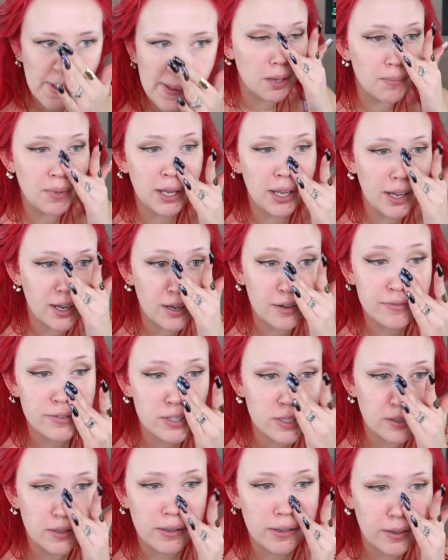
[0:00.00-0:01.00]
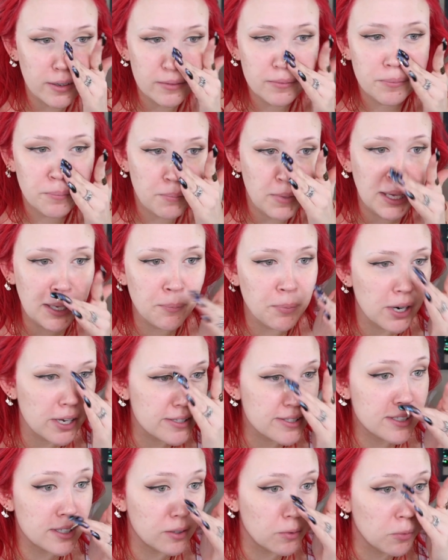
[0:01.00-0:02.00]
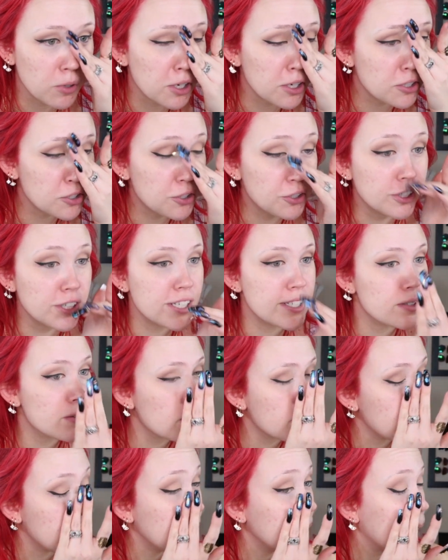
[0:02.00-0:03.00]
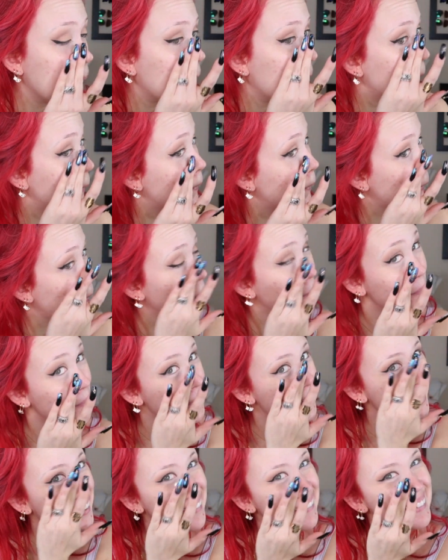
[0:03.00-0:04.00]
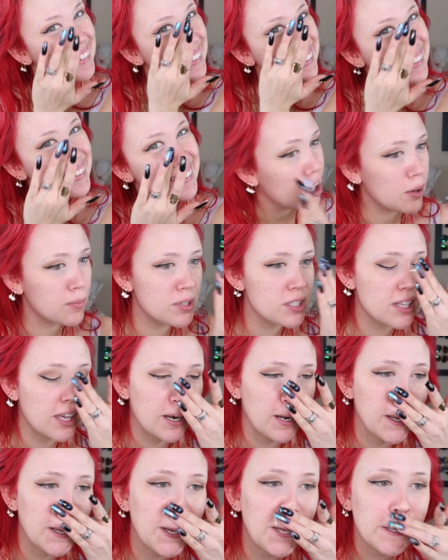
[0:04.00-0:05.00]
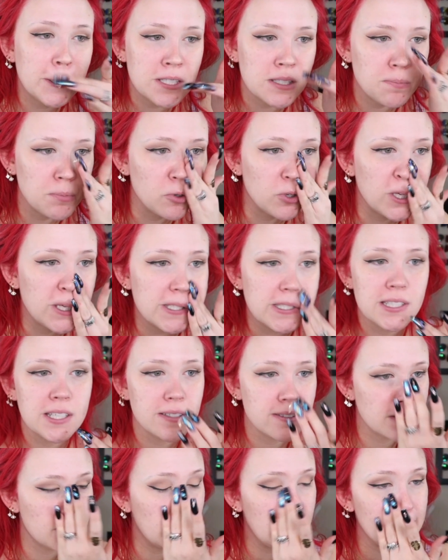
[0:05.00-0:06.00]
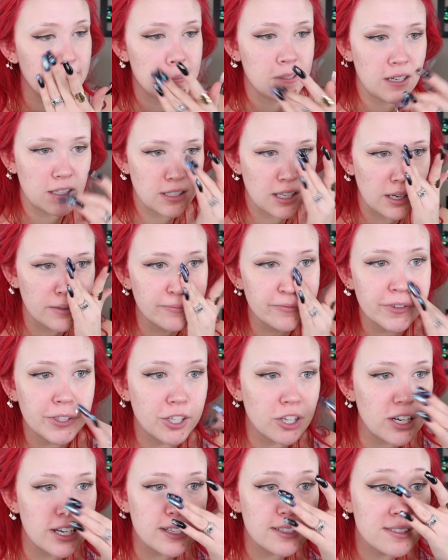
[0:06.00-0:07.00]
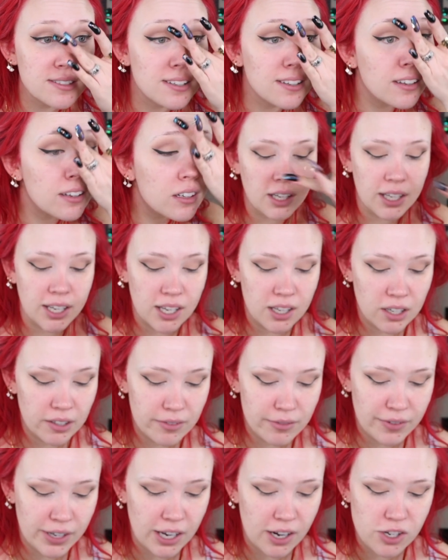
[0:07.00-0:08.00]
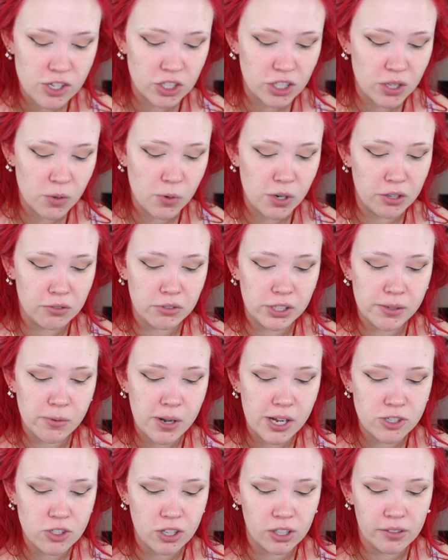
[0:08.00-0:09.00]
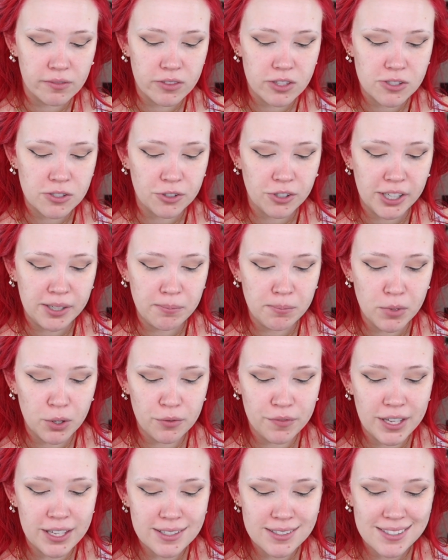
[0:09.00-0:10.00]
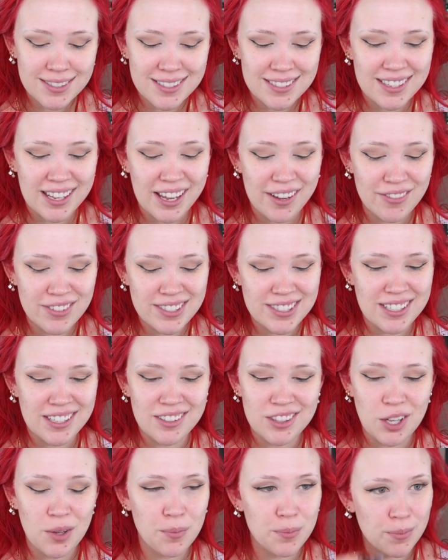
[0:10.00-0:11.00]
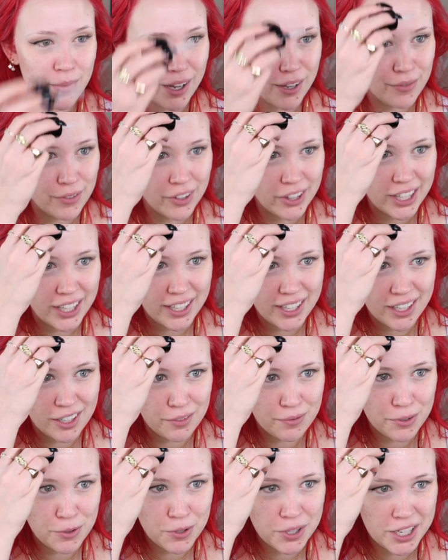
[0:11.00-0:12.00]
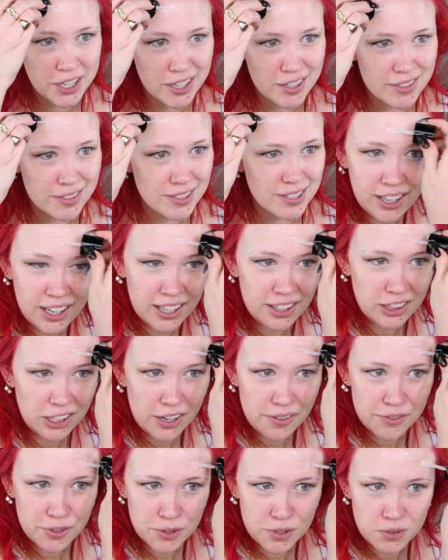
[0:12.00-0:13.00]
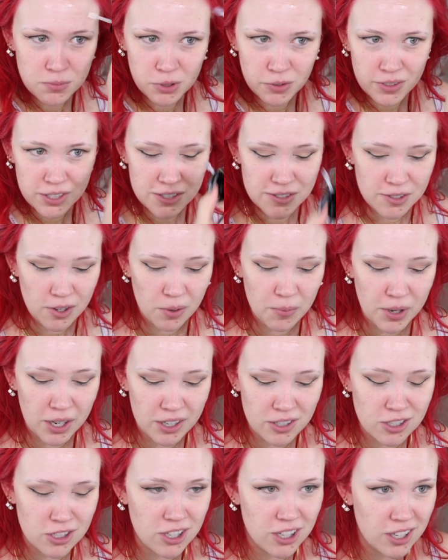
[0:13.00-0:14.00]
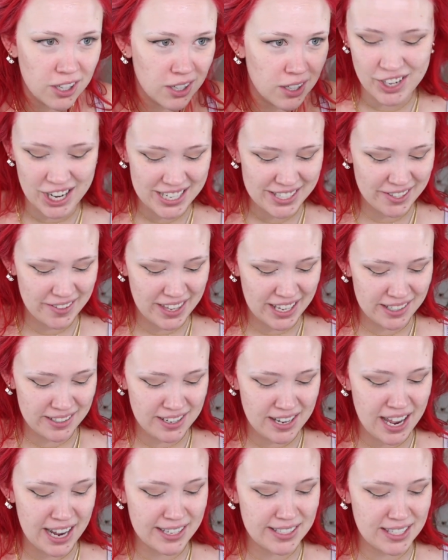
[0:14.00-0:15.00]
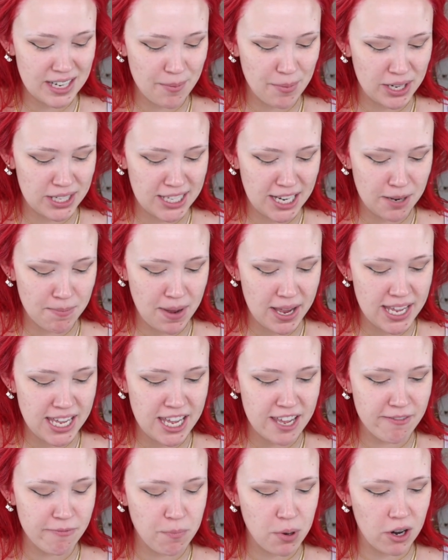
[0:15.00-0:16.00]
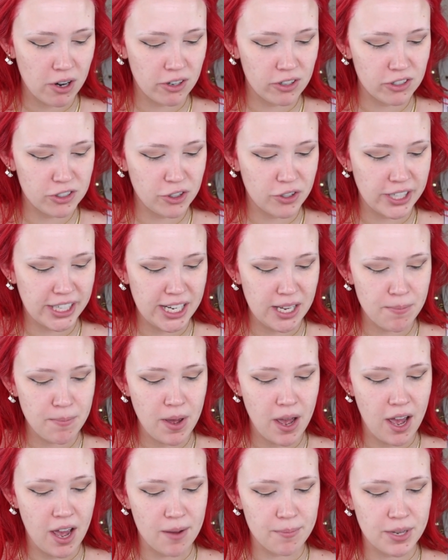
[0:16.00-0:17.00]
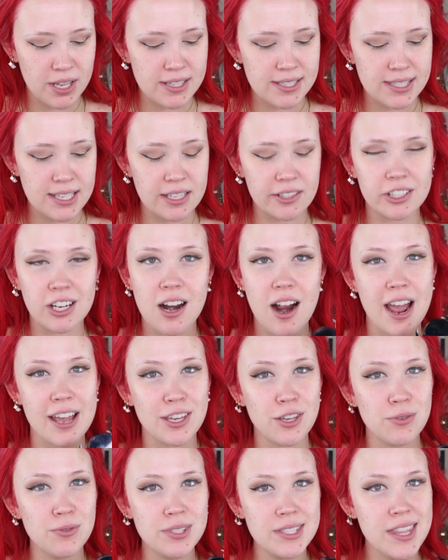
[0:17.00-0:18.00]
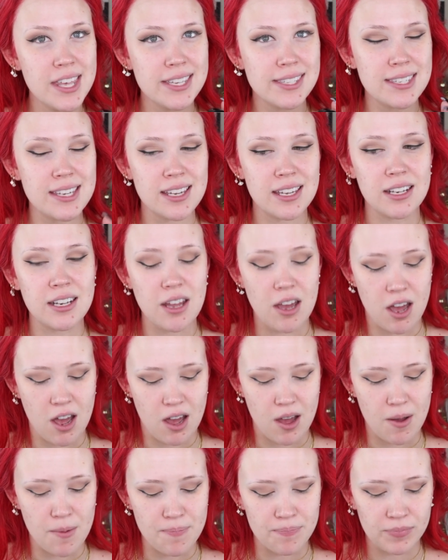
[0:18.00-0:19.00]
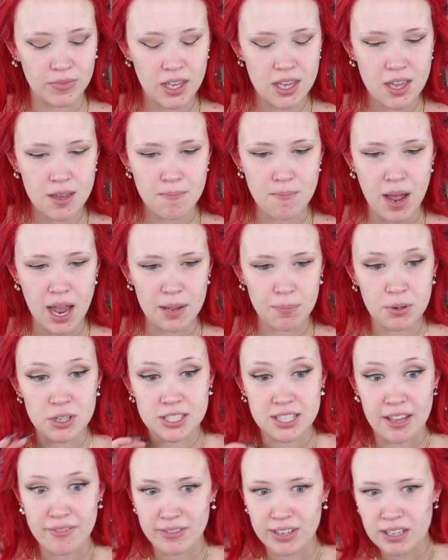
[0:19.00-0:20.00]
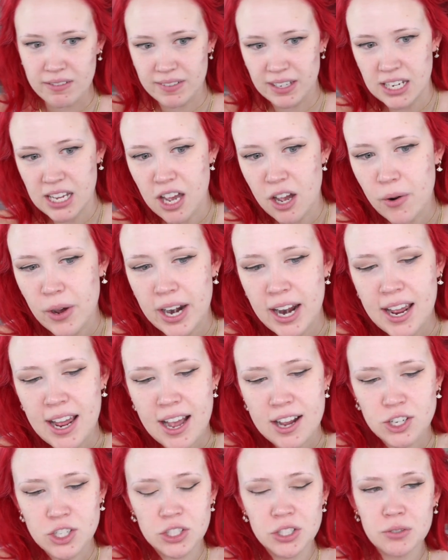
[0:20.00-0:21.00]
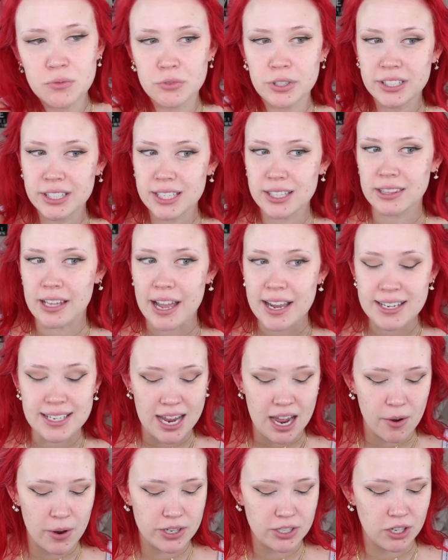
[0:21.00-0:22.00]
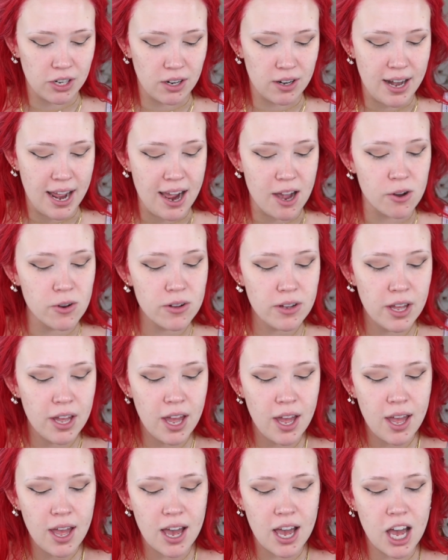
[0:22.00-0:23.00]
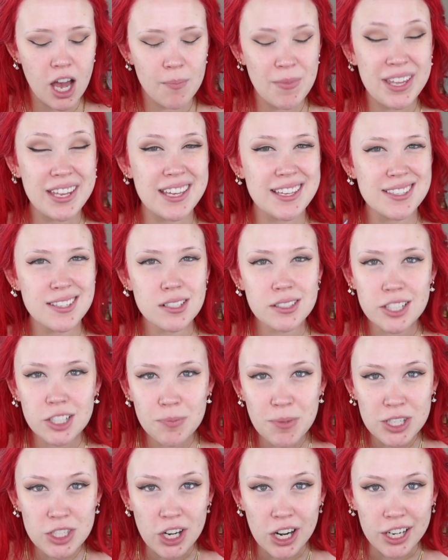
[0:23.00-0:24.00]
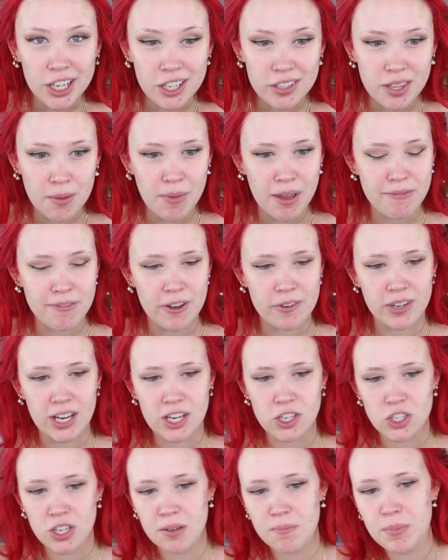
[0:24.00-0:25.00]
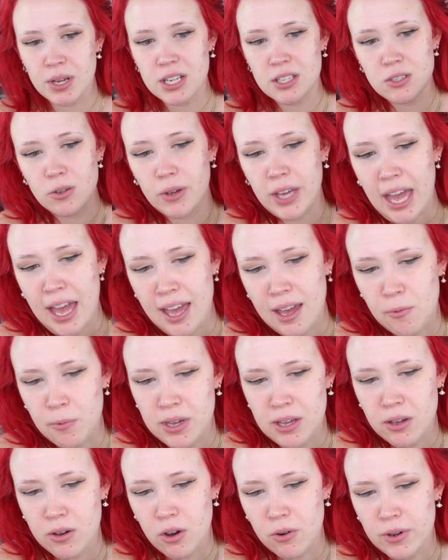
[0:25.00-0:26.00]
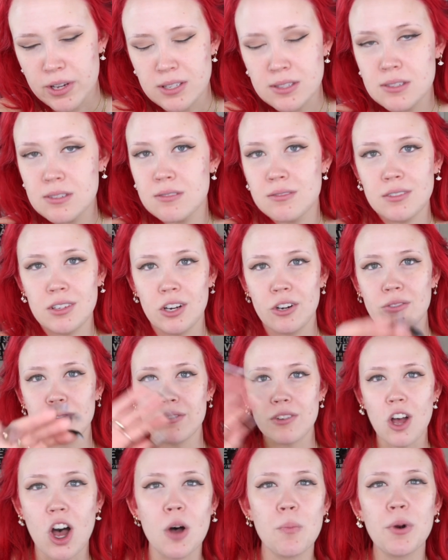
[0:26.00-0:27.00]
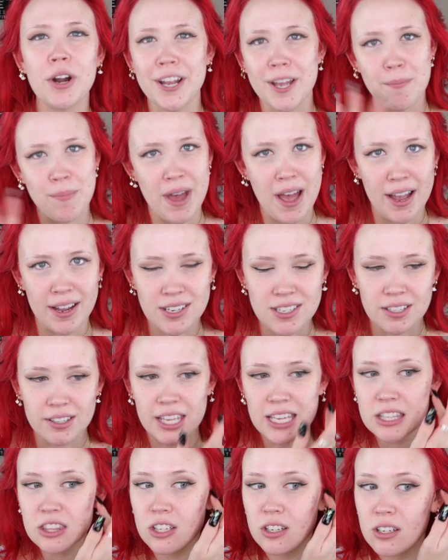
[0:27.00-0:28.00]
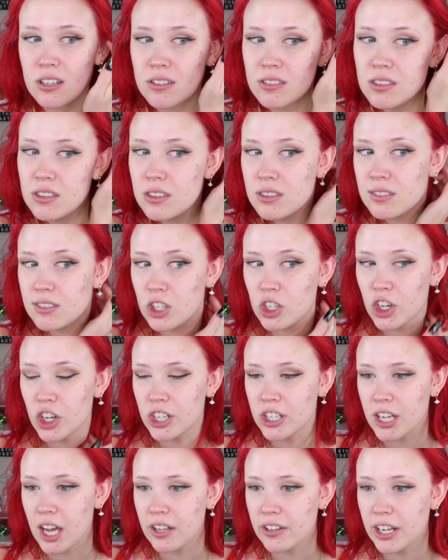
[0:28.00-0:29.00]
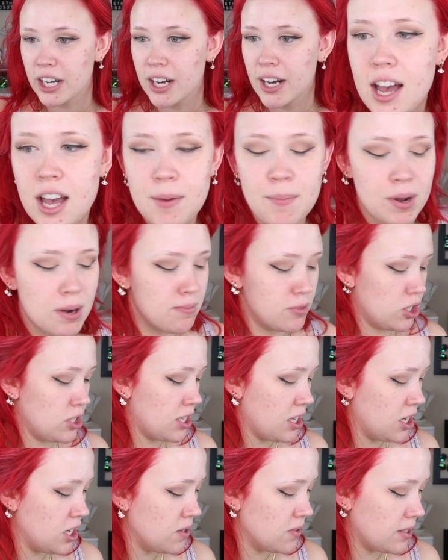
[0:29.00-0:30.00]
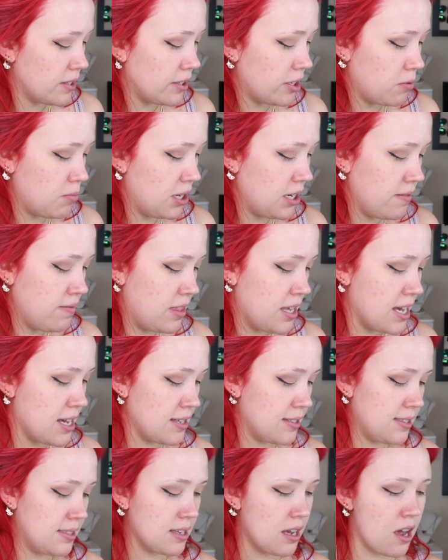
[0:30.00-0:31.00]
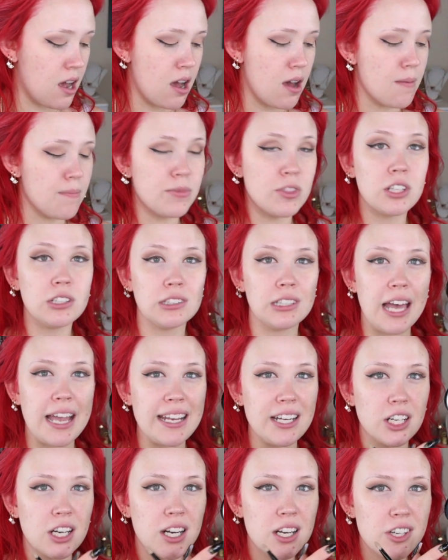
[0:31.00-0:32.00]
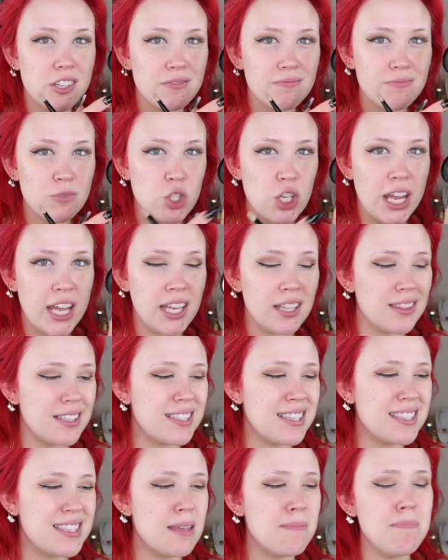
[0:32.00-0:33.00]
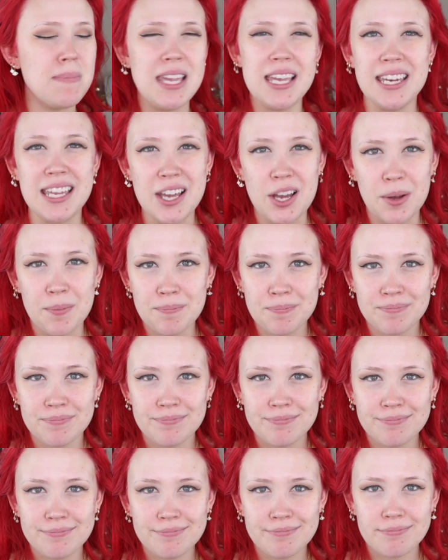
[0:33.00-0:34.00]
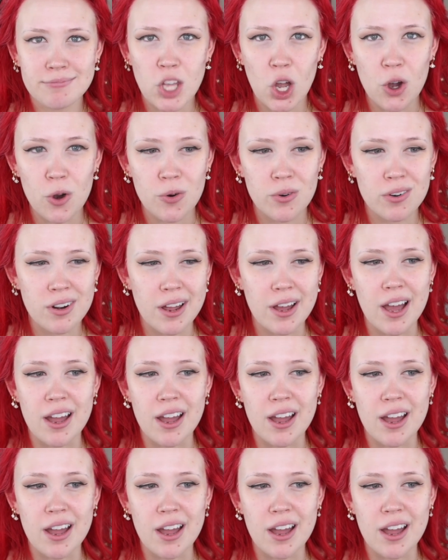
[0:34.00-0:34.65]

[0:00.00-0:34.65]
I might have to make Preston watch Grease with me now. I'm just kidding. It's spooky season. It's not time for Grease. I kind of actually want to rewatch all of the Scream movies because I haven't seen them, I feel like, in a few years, and I love those movies so much. All right, so that next I'm going to take my Eve Pearl Cream Concealer. I used this in my Persephone video, and I actually really liked how it turned out. It is a little bit darker than my foundation, but it's okay. We always, you know, I'll bring it back to like the good color. But I'm just going to use a little bit of this, the lighter shade. This is the medium tone.